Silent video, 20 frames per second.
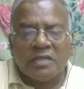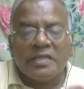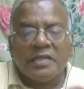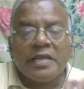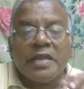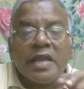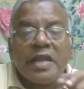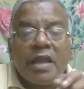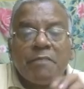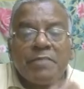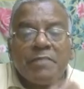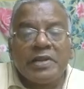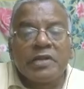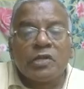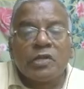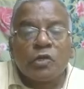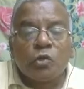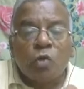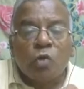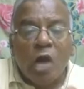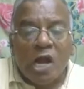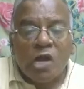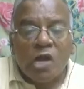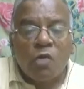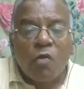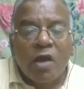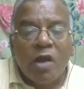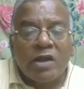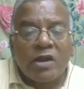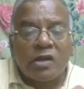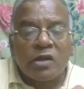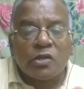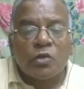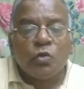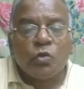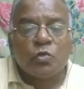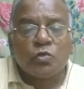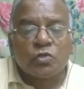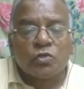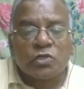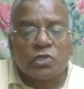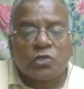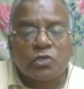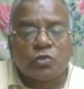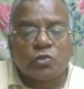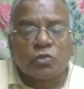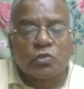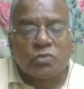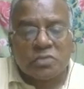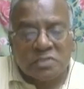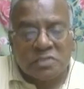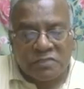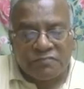the ability to acquire and use resources